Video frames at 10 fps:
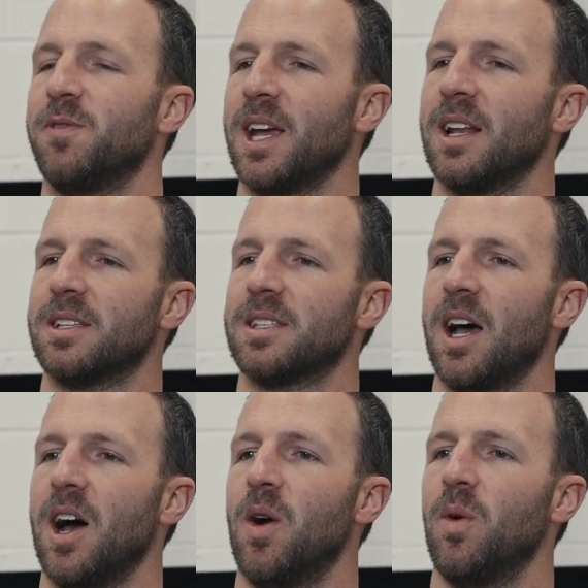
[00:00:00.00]
fingerless
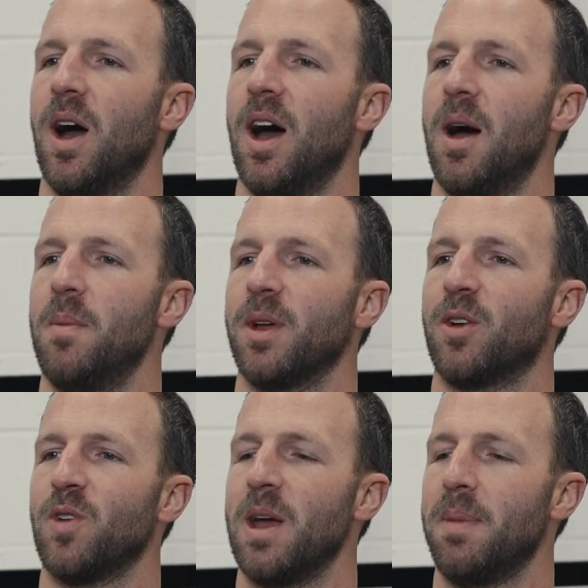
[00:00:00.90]
style
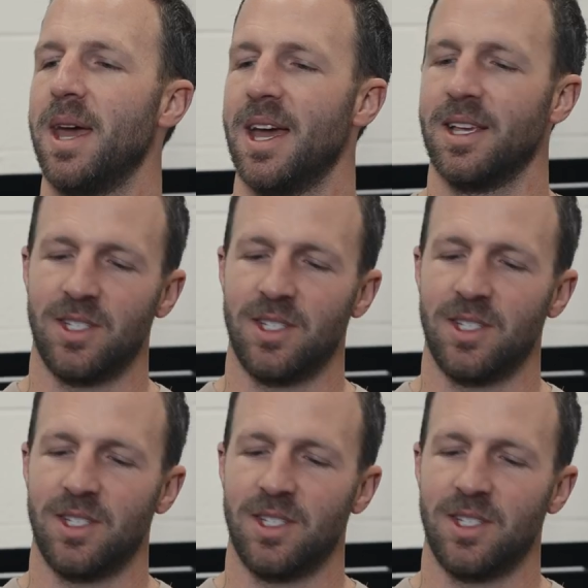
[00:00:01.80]
grip here.